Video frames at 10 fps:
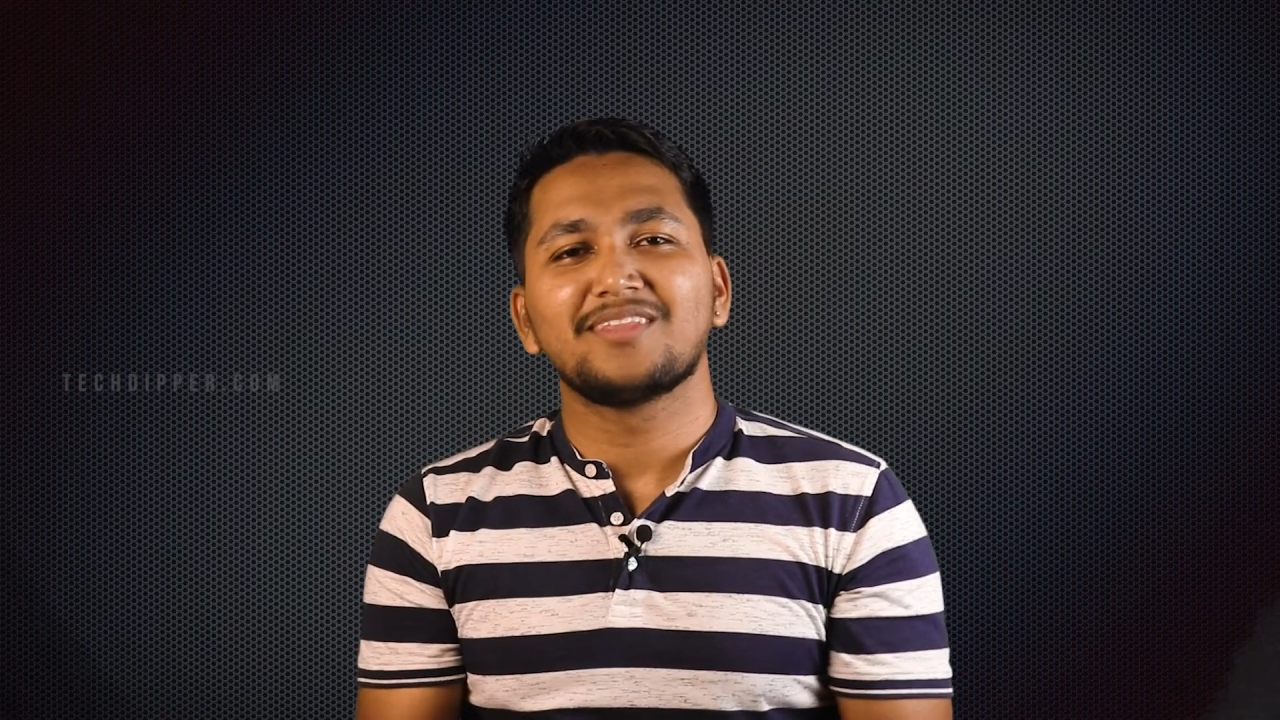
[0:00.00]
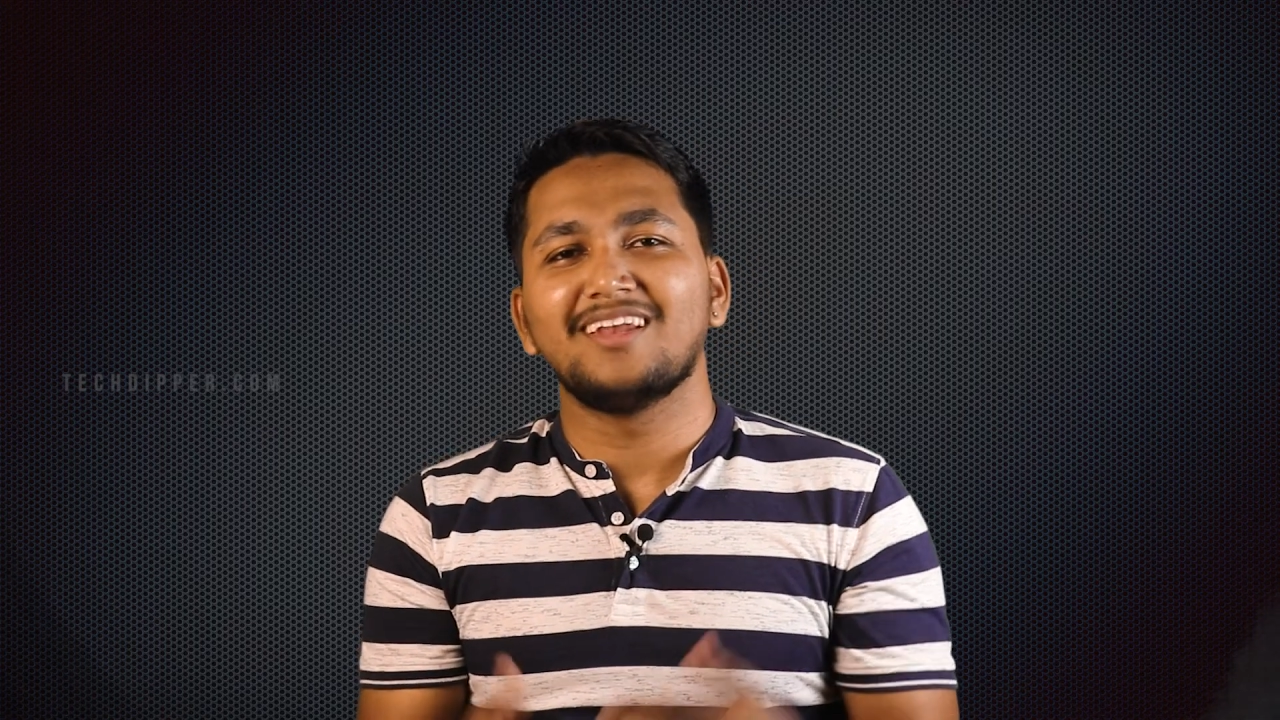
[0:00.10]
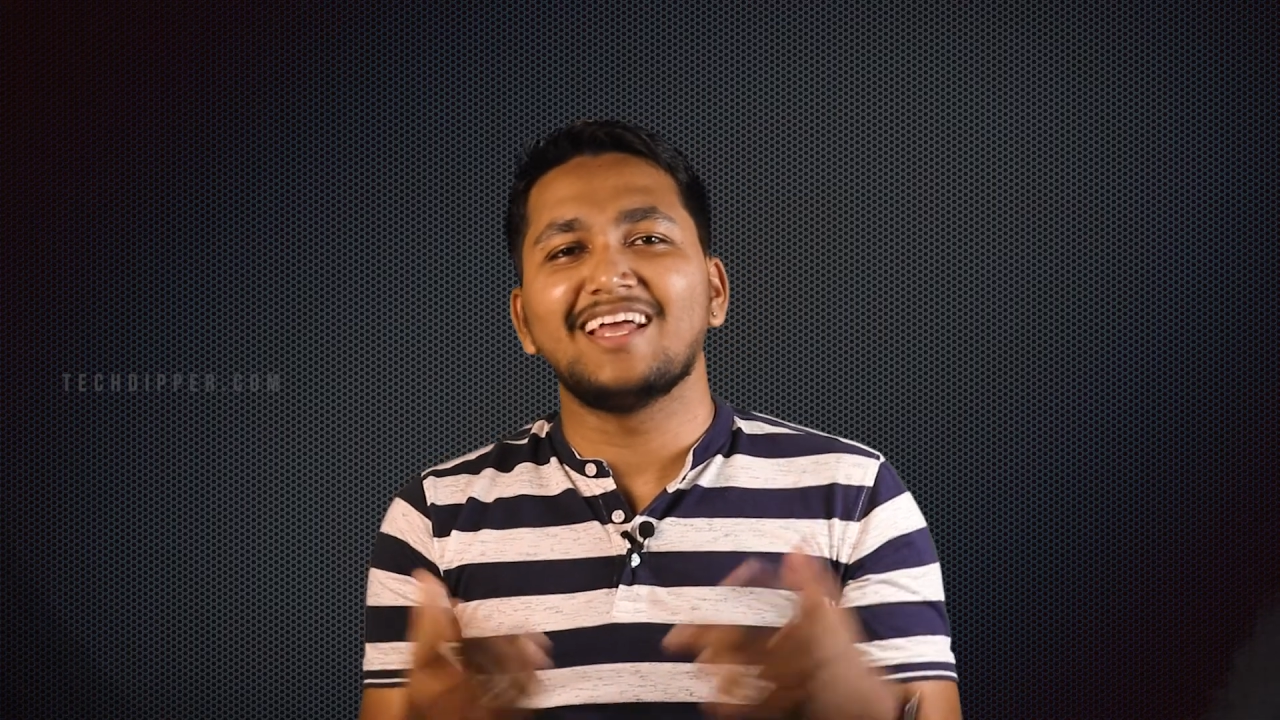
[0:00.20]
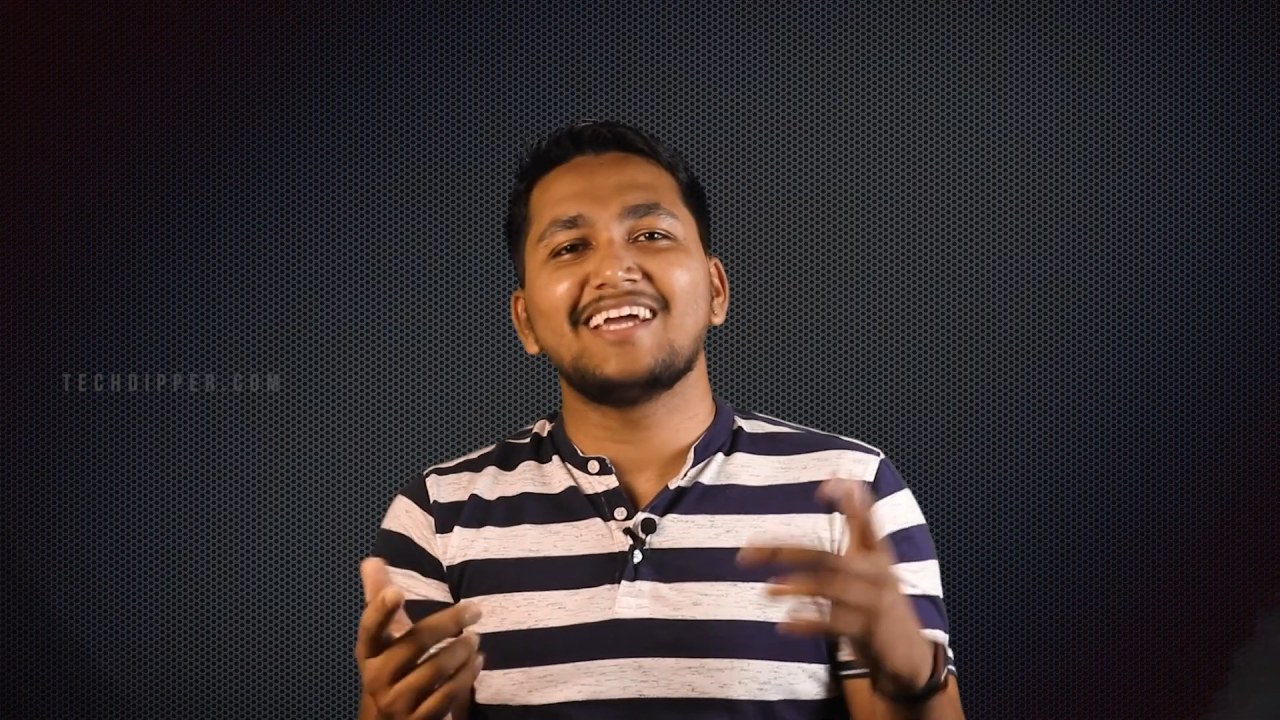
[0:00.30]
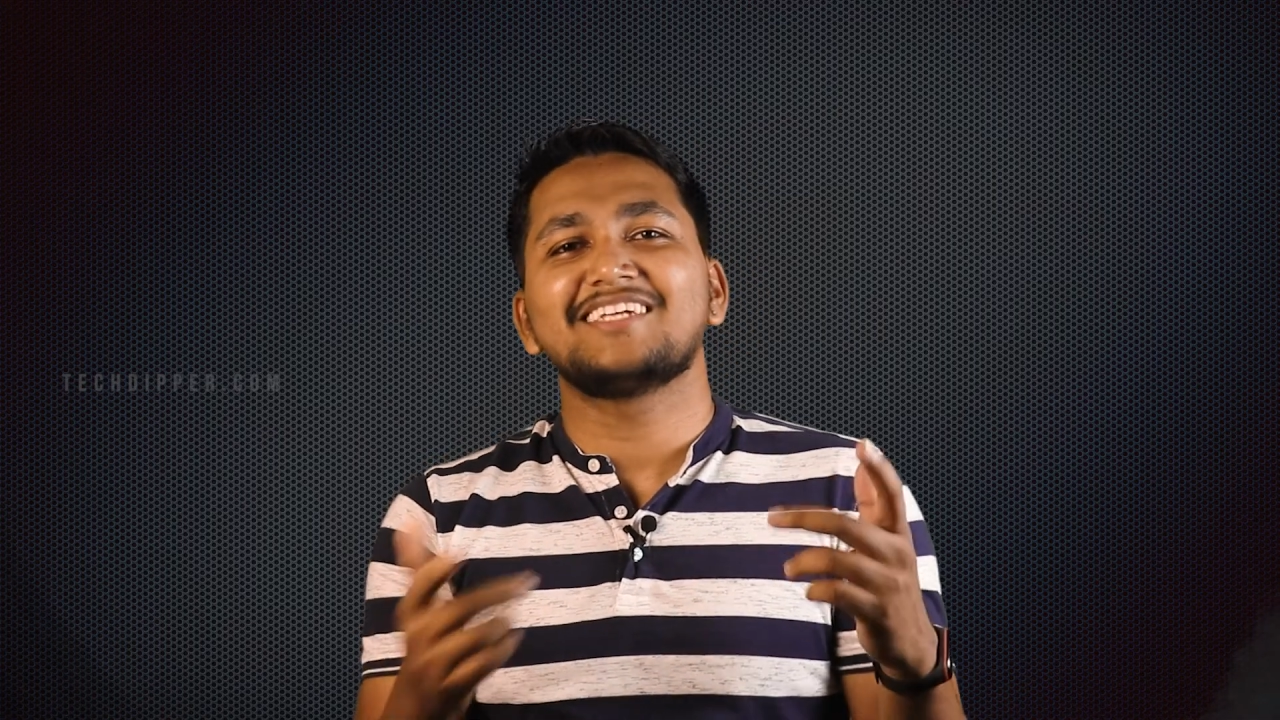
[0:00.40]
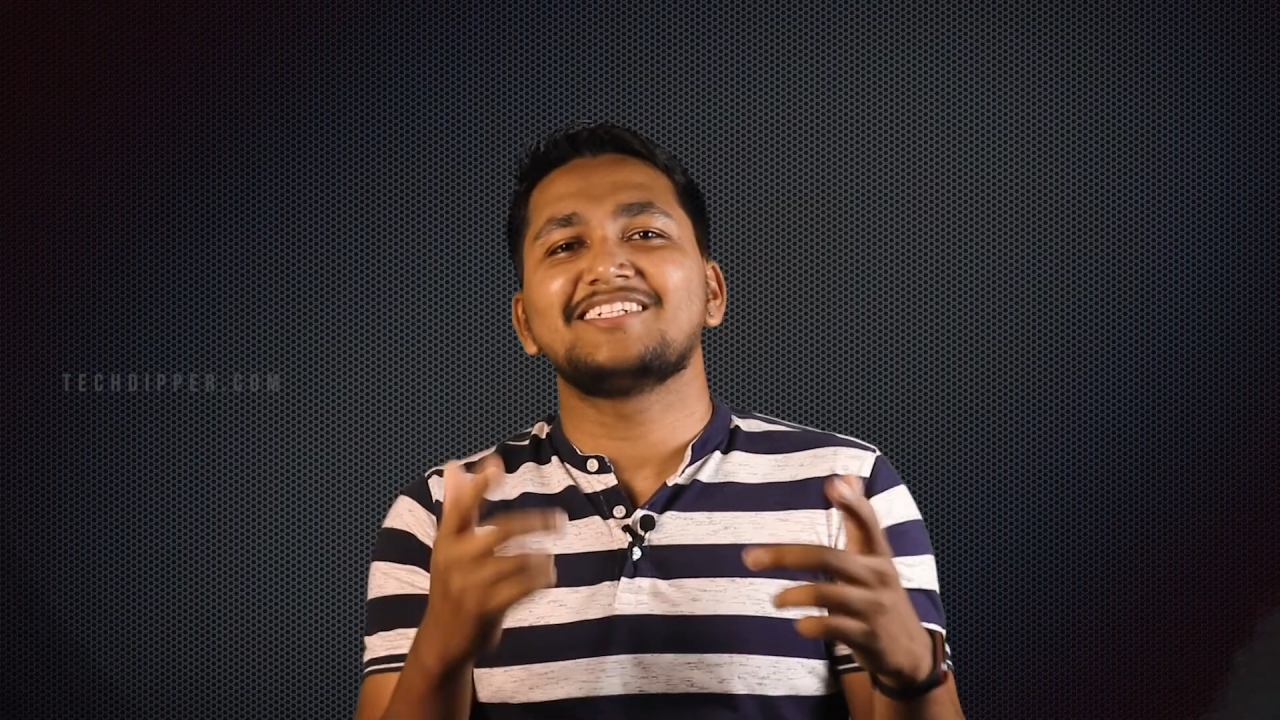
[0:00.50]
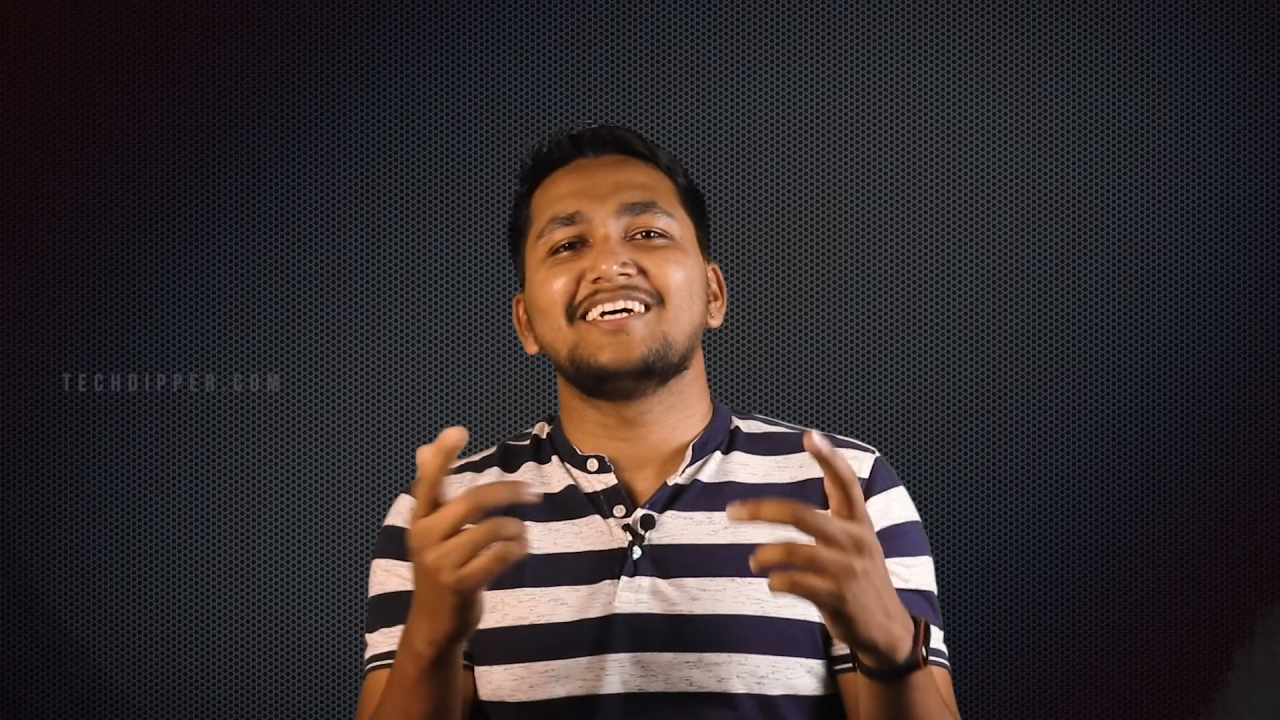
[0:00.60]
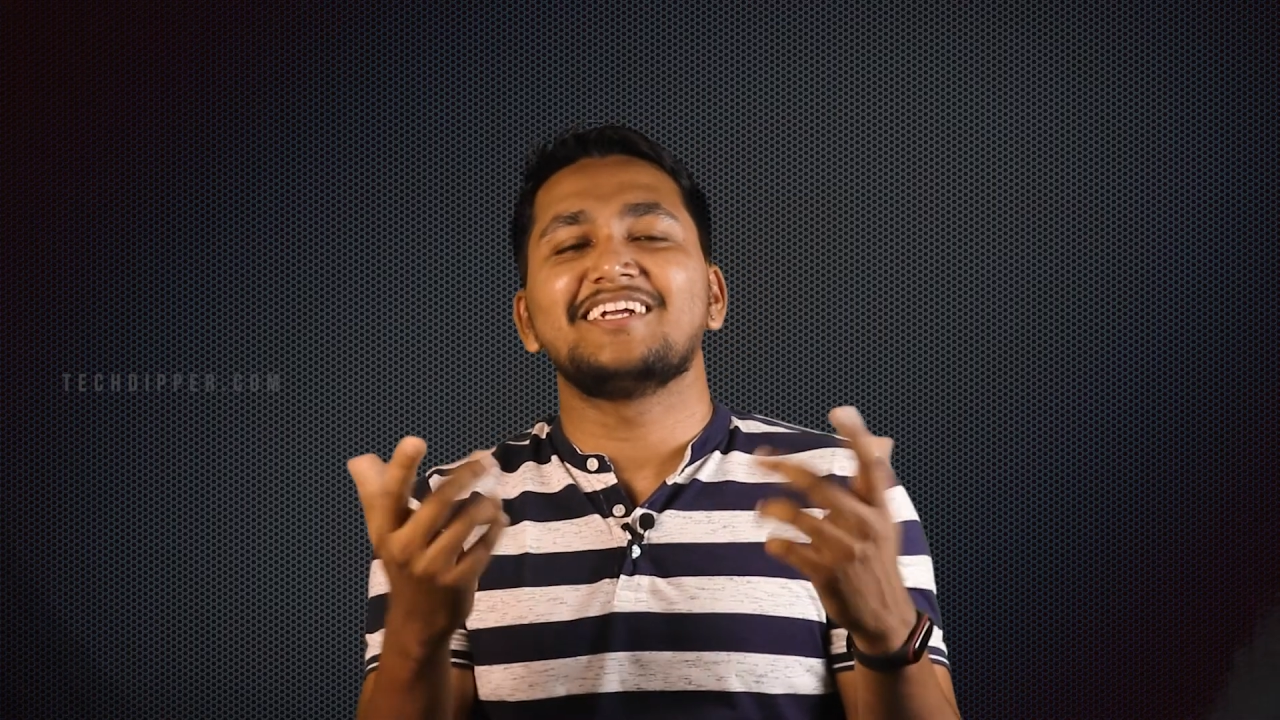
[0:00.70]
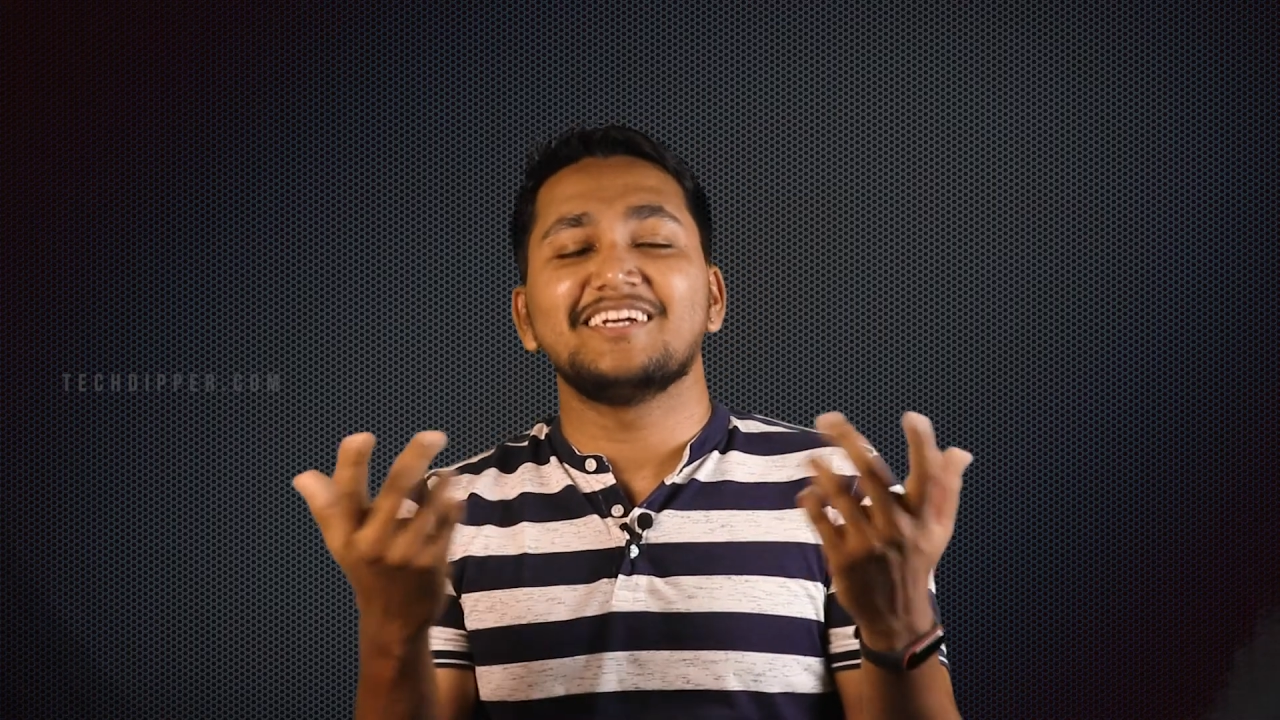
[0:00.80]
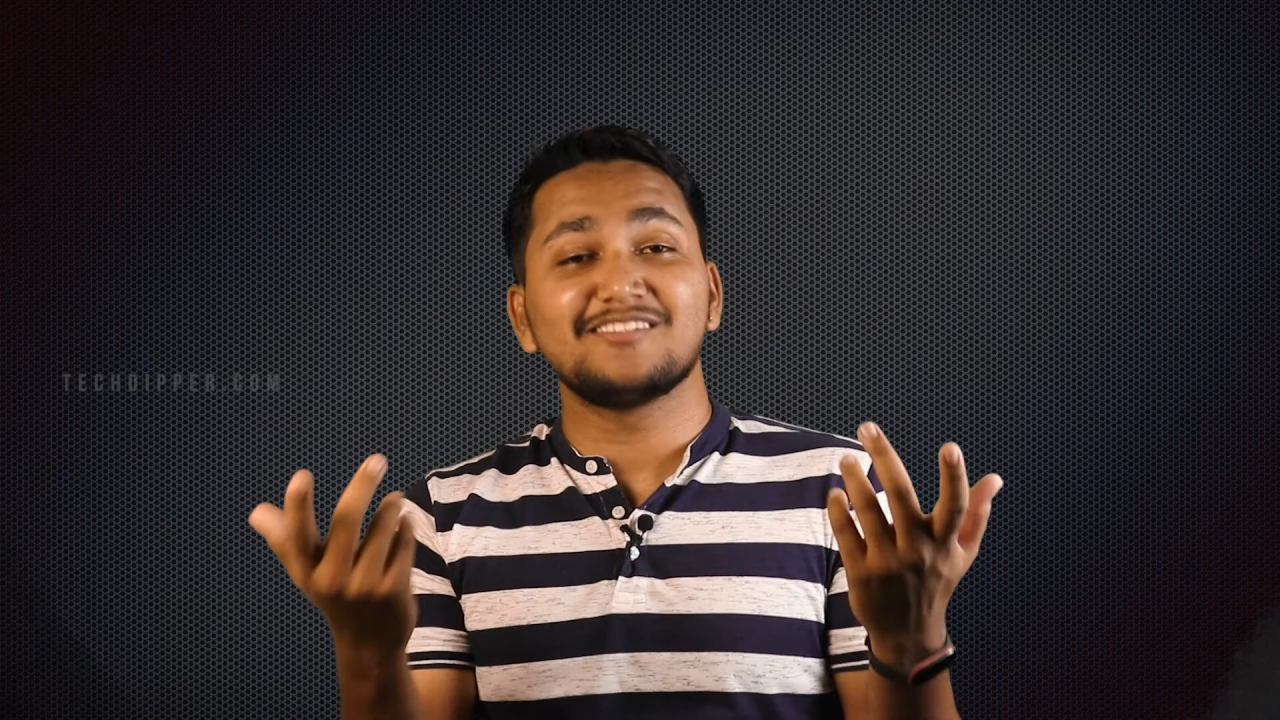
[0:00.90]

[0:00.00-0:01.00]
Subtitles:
Like, share,